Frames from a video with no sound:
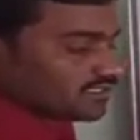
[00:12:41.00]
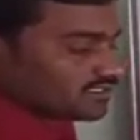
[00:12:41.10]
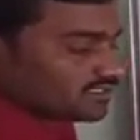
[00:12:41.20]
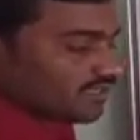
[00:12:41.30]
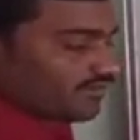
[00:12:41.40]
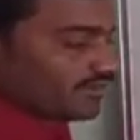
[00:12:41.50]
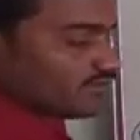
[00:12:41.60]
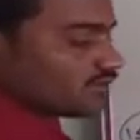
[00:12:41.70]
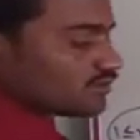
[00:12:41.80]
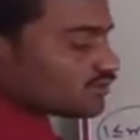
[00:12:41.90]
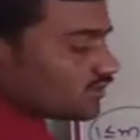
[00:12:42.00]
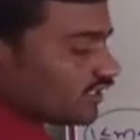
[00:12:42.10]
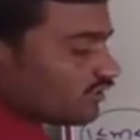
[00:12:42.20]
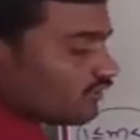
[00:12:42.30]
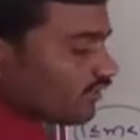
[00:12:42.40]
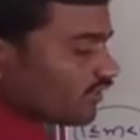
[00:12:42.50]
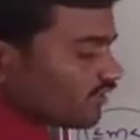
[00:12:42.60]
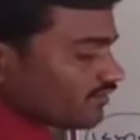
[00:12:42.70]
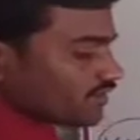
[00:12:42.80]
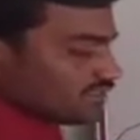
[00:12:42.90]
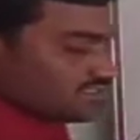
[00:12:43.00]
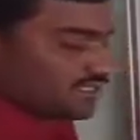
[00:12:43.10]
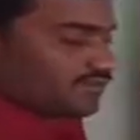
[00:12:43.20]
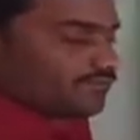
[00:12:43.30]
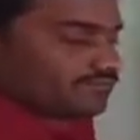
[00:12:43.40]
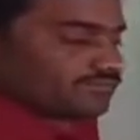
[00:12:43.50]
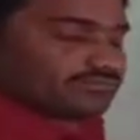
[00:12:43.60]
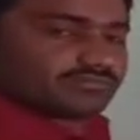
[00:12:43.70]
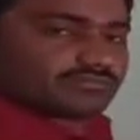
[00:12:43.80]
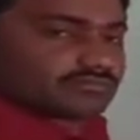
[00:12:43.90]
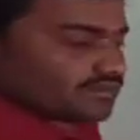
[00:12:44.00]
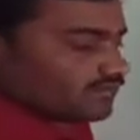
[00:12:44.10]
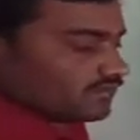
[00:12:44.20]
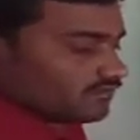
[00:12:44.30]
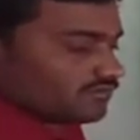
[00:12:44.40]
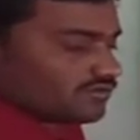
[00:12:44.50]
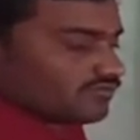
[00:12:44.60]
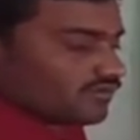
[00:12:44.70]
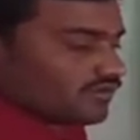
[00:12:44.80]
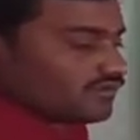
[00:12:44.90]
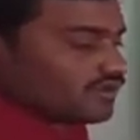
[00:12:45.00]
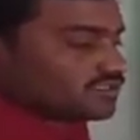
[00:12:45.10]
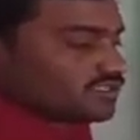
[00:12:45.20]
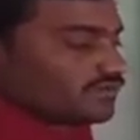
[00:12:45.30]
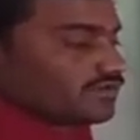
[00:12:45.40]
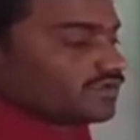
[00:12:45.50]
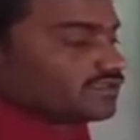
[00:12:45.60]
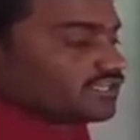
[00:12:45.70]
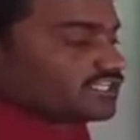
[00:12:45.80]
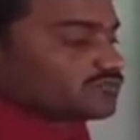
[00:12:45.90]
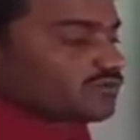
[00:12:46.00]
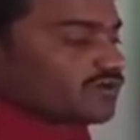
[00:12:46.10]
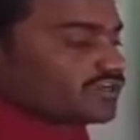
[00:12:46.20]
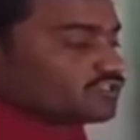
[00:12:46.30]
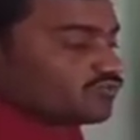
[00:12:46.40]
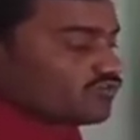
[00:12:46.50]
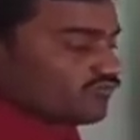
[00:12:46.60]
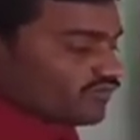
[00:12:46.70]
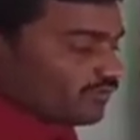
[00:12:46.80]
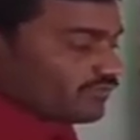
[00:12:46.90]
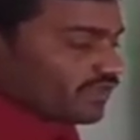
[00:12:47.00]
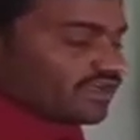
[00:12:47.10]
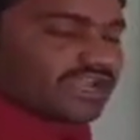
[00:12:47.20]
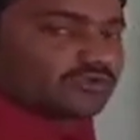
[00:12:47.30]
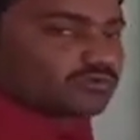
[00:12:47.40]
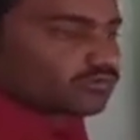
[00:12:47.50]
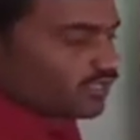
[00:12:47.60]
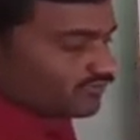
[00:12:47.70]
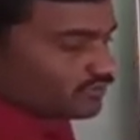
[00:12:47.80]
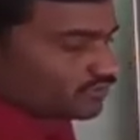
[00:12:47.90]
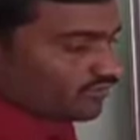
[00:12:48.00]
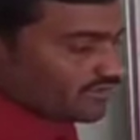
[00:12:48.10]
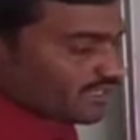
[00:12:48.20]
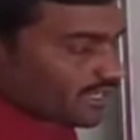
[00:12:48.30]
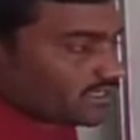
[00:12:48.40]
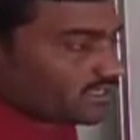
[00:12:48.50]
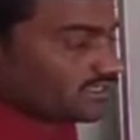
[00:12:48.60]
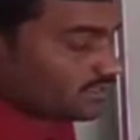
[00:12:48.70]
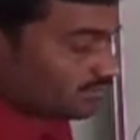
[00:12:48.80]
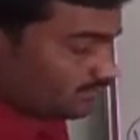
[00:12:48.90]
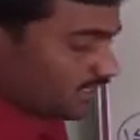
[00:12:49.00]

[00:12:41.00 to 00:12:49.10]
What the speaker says: 7. So 10 to the power of 7. 10 to the power of 7. The decimal point is moving from right to left. So we take